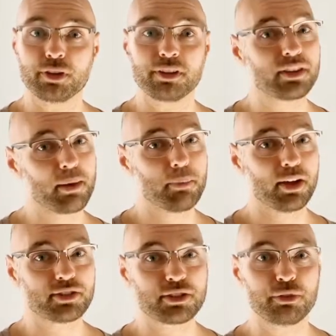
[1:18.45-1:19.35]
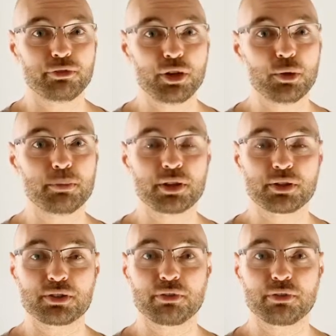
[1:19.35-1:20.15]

They might still view, because if the